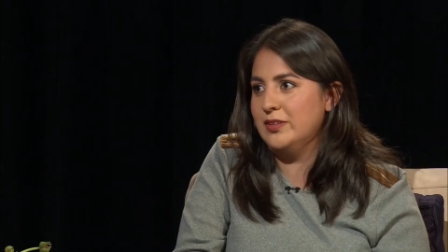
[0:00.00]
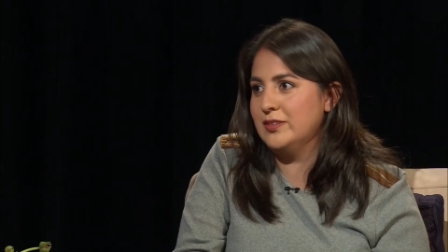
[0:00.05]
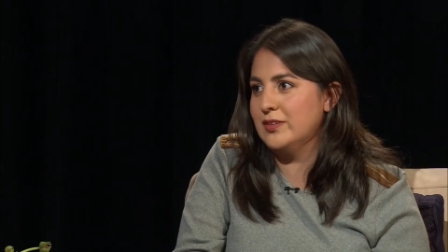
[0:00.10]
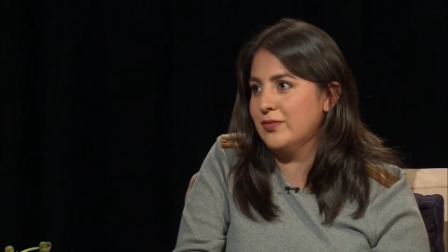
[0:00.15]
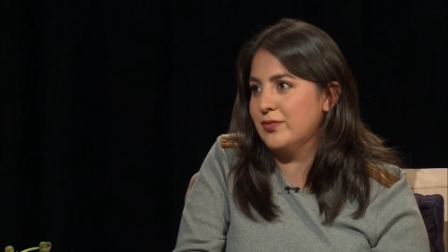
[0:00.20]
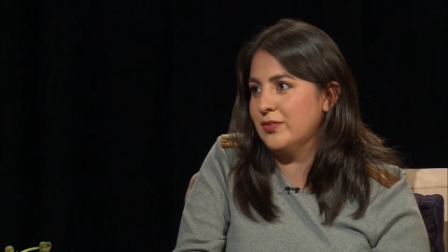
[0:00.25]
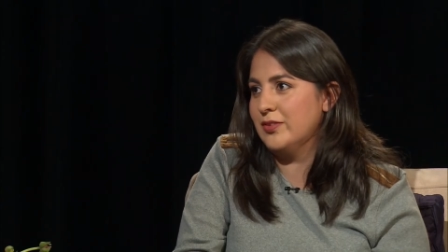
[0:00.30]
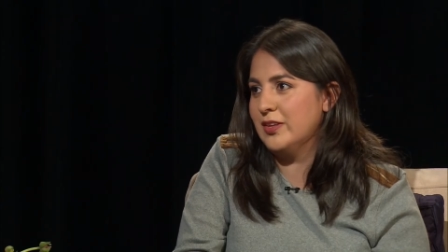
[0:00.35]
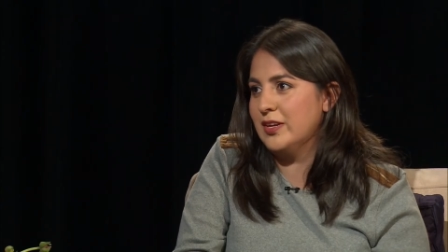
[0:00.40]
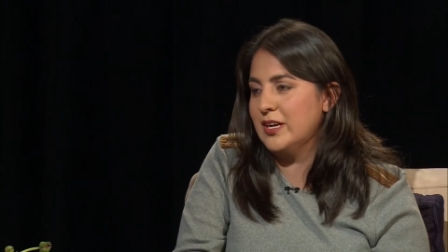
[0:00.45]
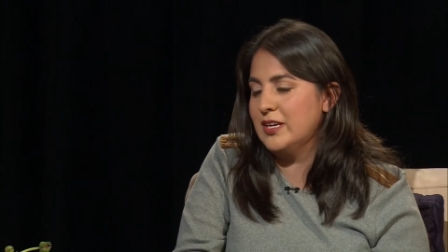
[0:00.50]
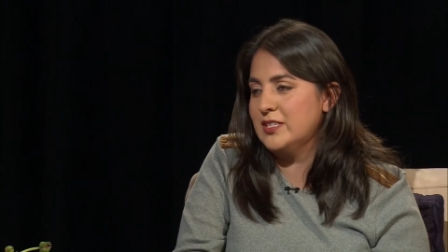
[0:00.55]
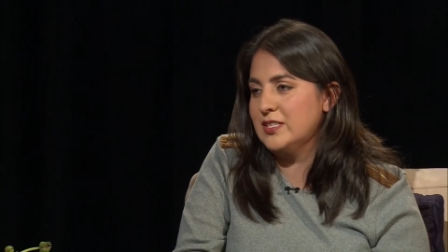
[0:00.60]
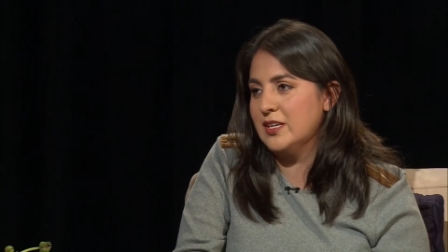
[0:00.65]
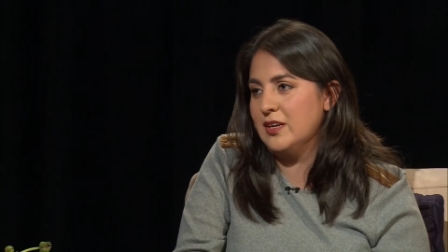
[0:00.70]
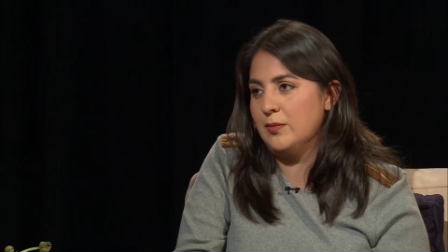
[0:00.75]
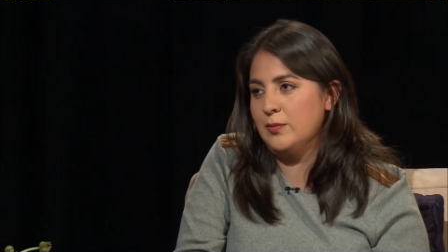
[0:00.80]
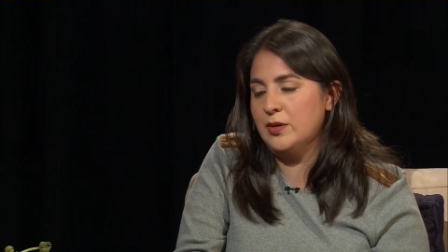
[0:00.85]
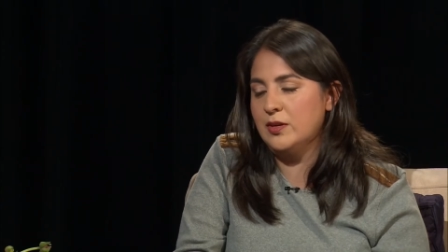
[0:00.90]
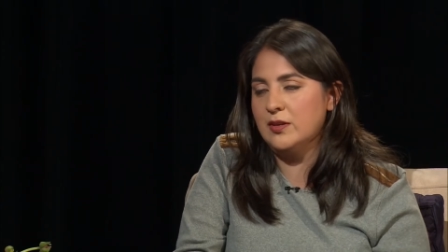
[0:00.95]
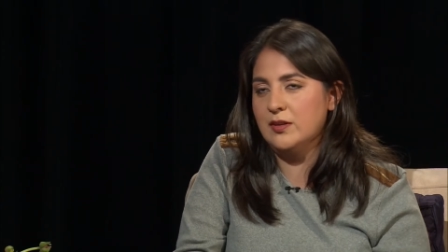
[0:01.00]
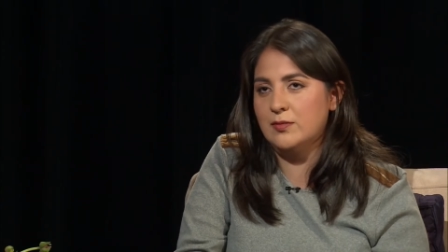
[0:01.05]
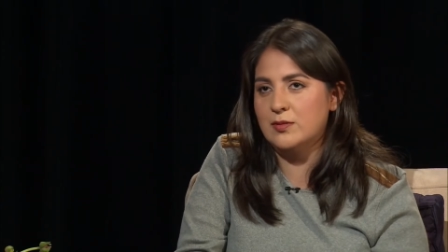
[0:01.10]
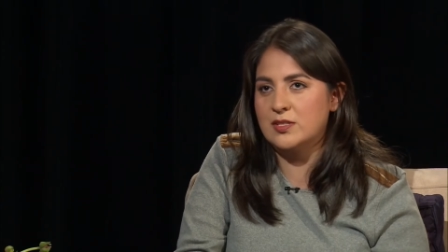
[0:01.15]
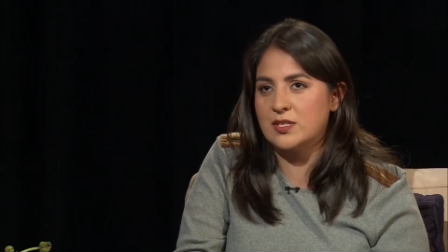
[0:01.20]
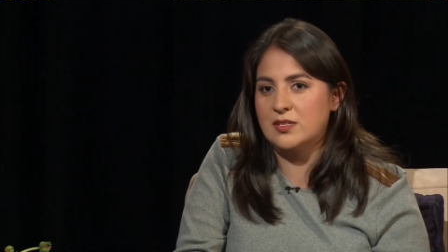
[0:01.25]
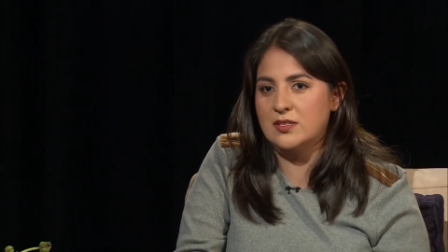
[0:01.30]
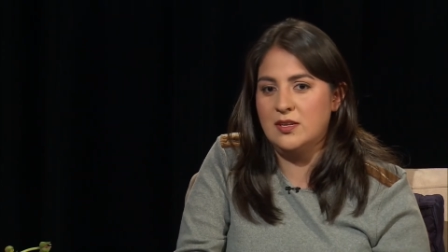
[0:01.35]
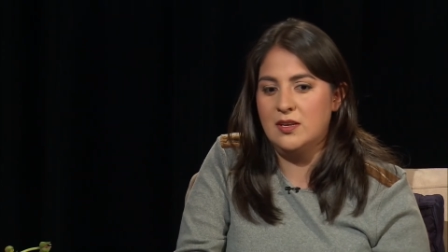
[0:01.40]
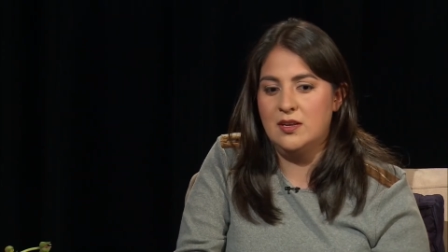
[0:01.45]
different than I did. I mean, it
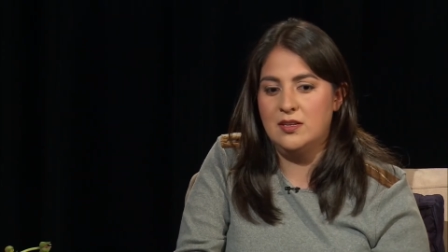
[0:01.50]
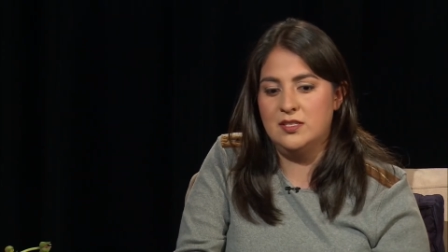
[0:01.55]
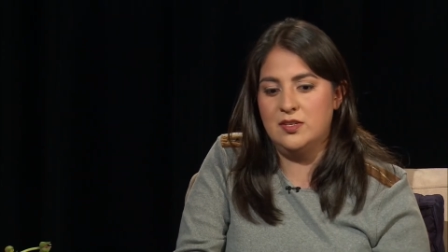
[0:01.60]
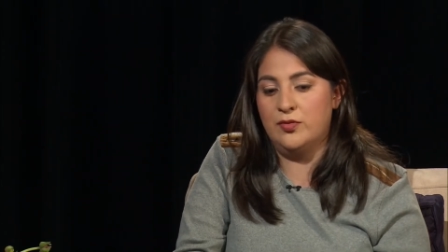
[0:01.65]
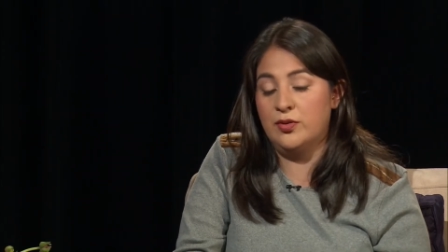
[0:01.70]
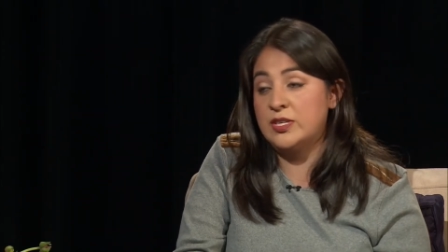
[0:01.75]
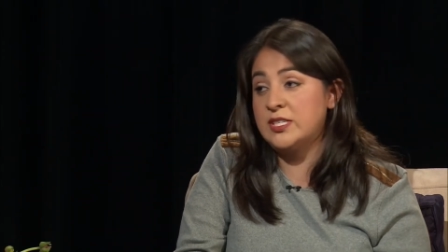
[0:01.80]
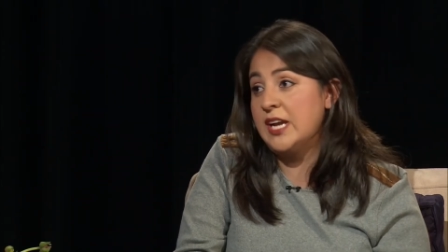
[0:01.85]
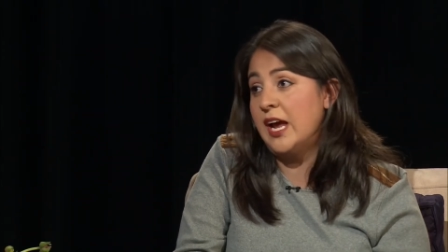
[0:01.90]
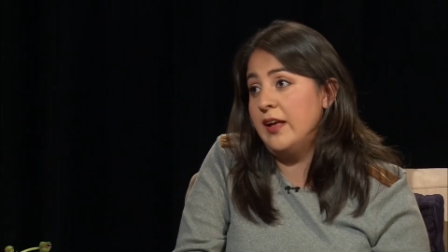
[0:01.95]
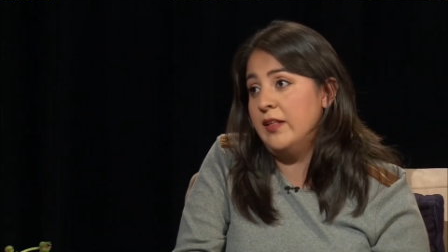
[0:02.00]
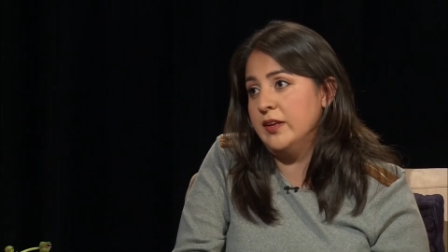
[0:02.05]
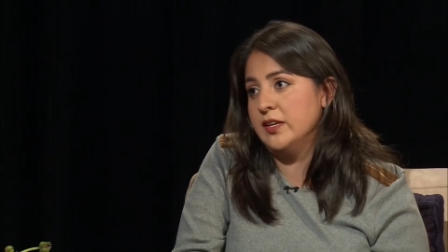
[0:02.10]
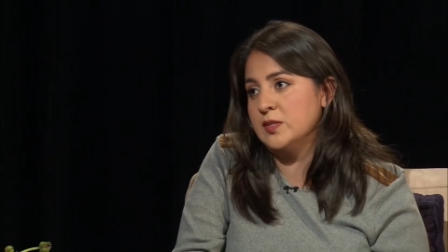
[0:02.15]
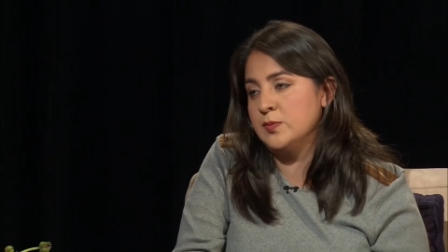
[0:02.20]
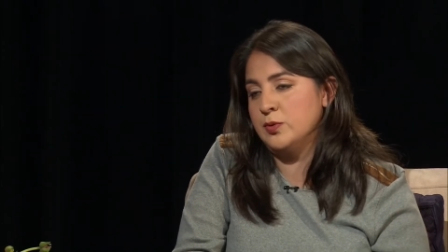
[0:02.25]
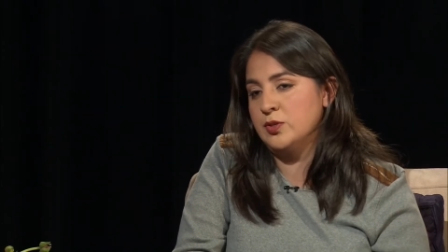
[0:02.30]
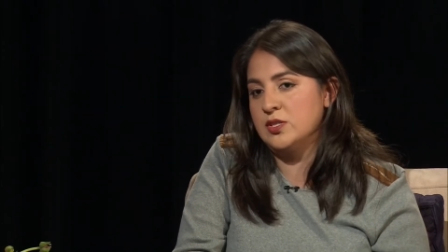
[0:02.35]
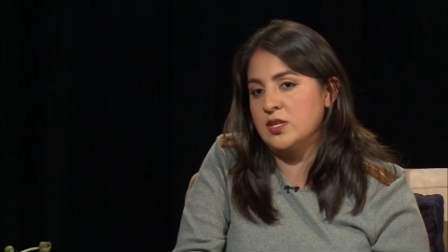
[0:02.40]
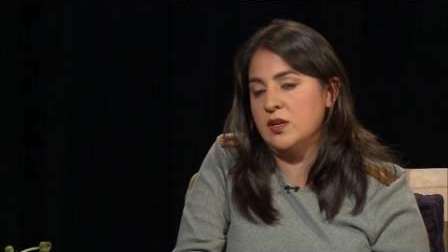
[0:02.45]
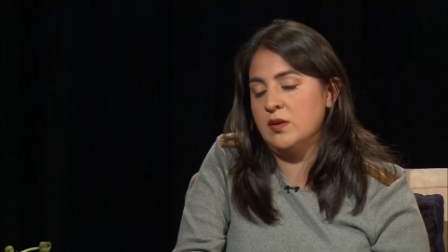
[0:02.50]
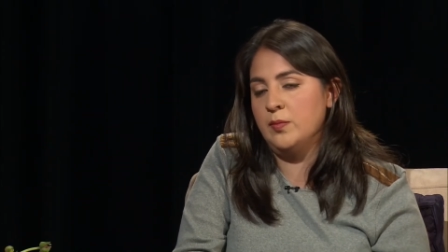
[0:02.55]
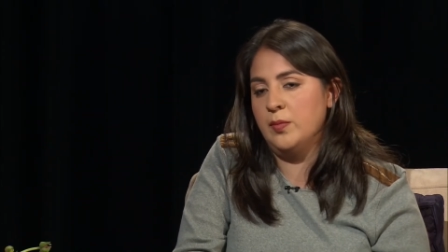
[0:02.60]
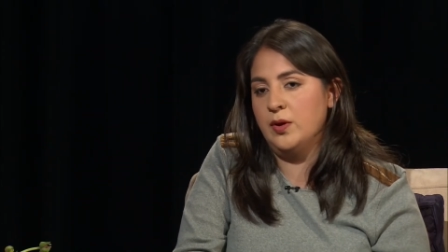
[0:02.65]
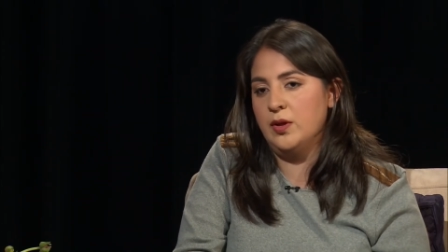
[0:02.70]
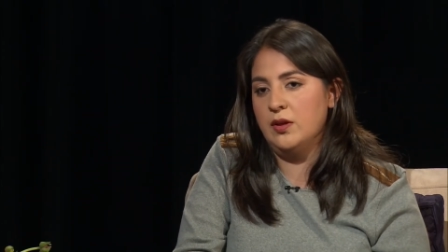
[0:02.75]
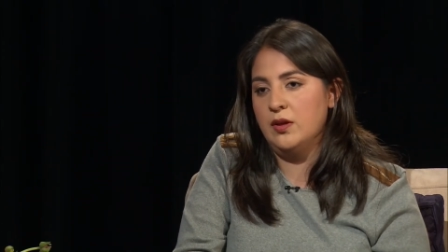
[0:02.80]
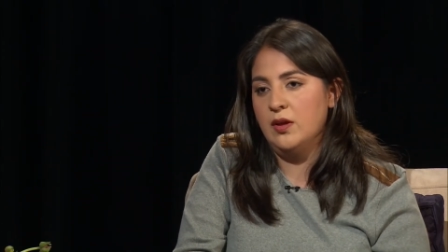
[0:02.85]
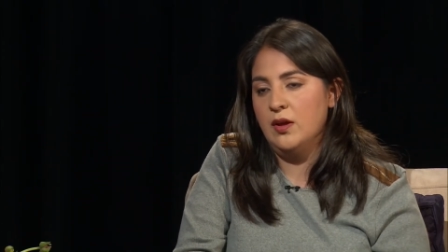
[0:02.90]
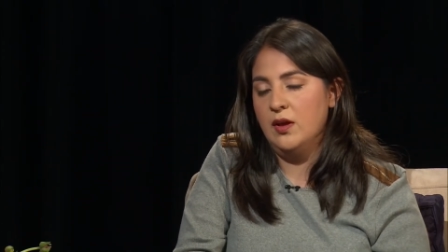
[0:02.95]
wasn't different dialects per se, mm -hmm.
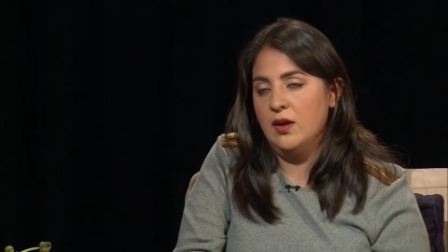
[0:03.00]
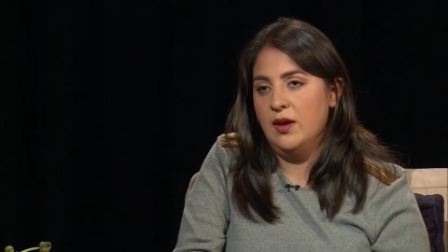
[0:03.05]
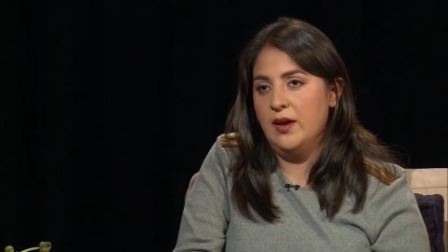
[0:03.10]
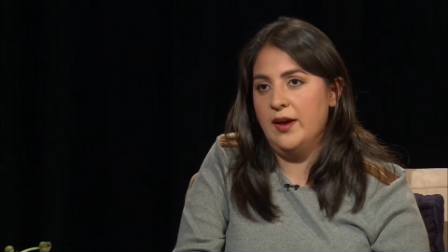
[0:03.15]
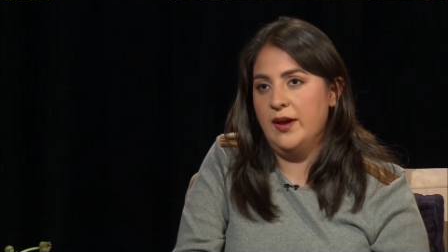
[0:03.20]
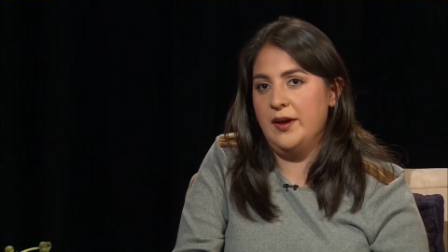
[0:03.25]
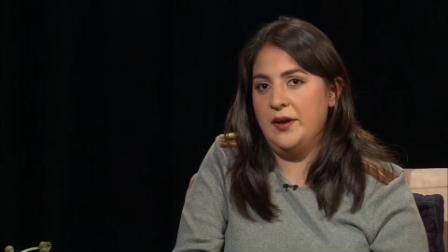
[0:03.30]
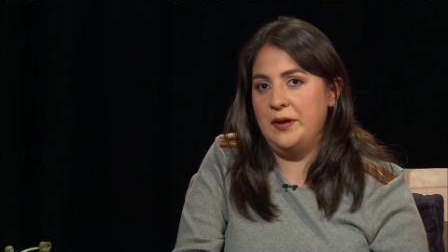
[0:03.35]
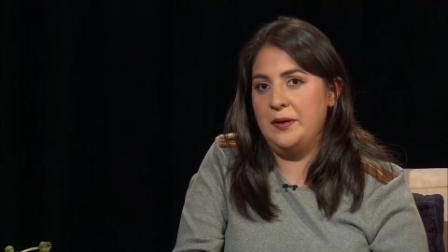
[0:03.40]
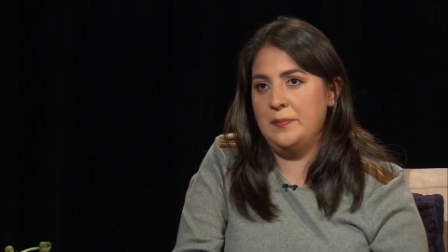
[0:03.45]
but mm-hmm.